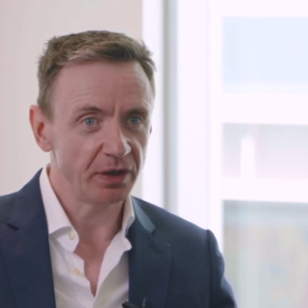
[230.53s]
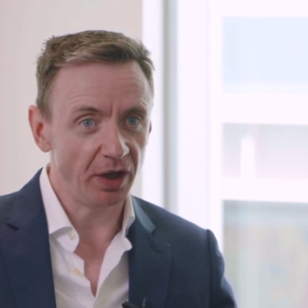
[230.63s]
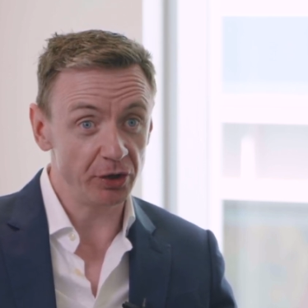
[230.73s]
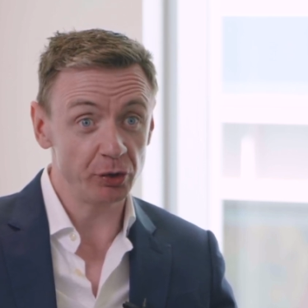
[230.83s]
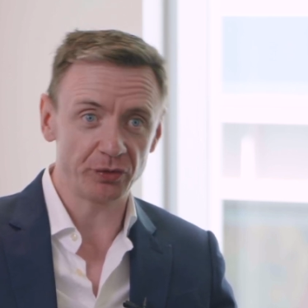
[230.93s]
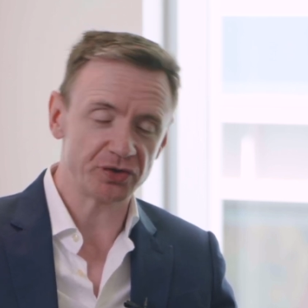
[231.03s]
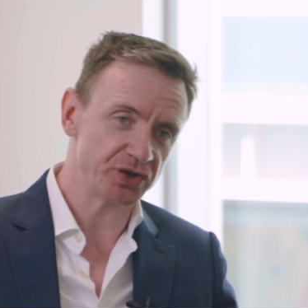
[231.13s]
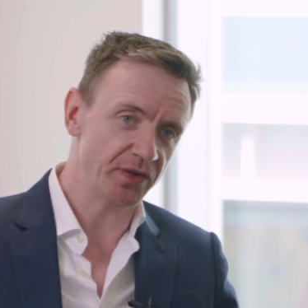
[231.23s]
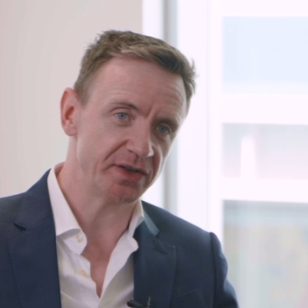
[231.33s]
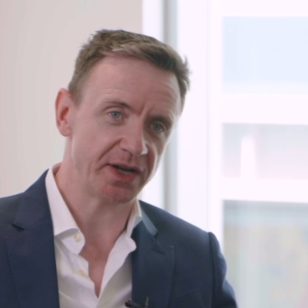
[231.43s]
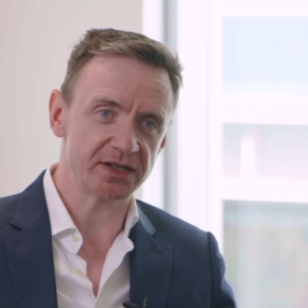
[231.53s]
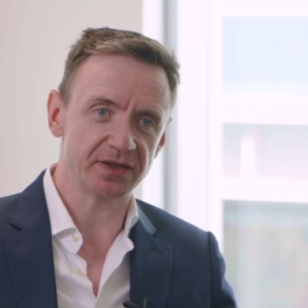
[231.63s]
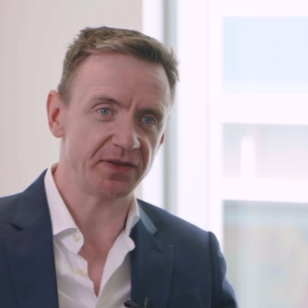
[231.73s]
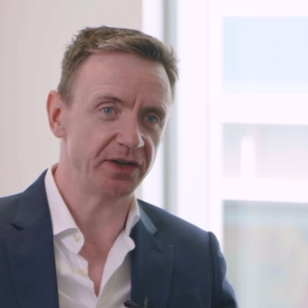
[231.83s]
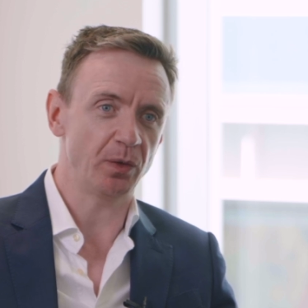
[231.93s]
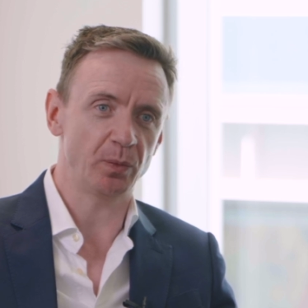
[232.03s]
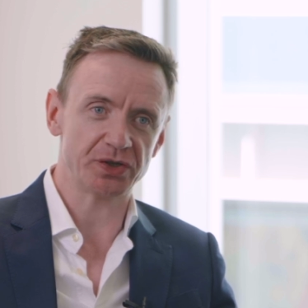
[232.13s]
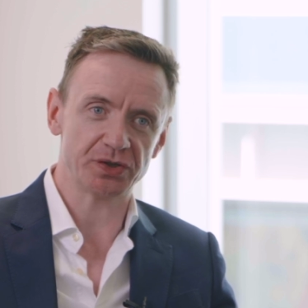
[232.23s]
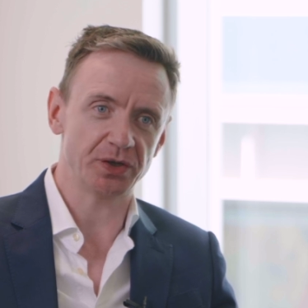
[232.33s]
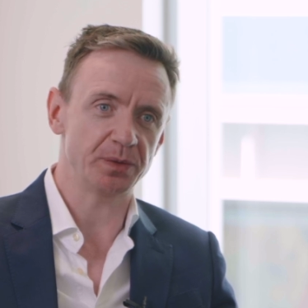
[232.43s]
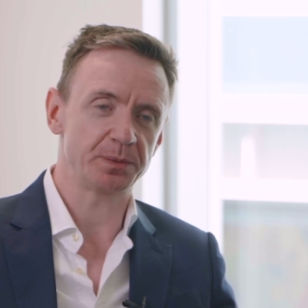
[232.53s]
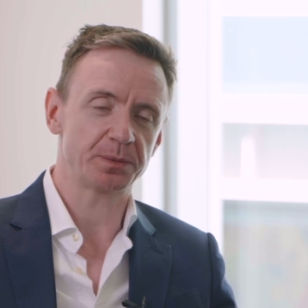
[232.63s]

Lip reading: not to share the data if they don't wish to.